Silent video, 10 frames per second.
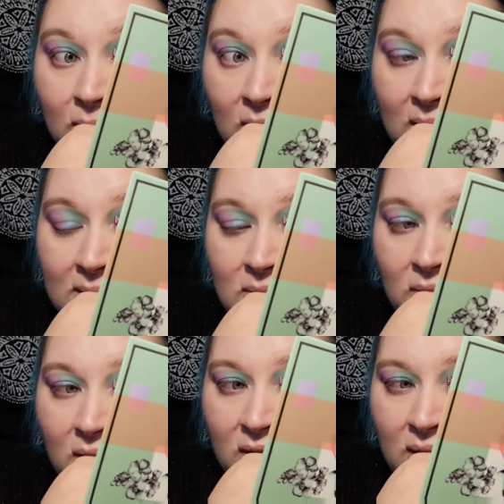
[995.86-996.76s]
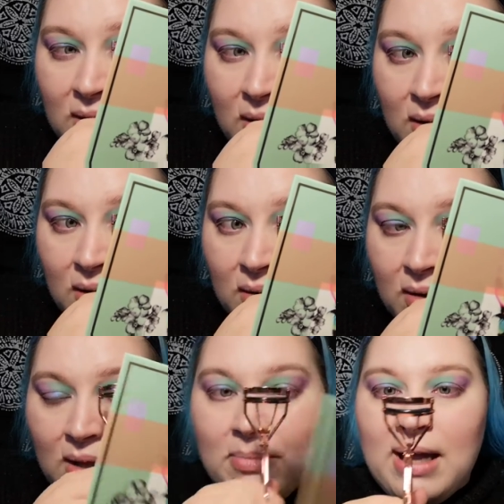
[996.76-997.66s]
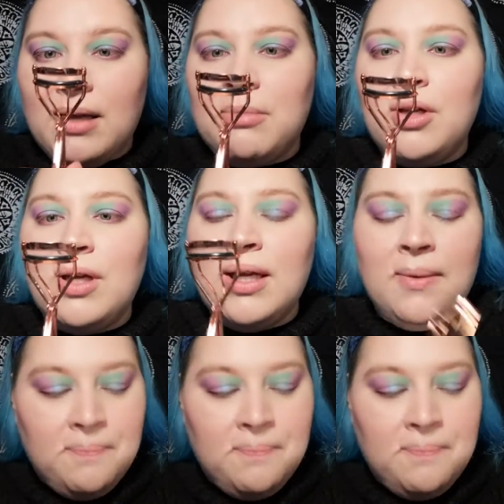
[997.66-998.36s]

And these are, I think they Bang Beauty.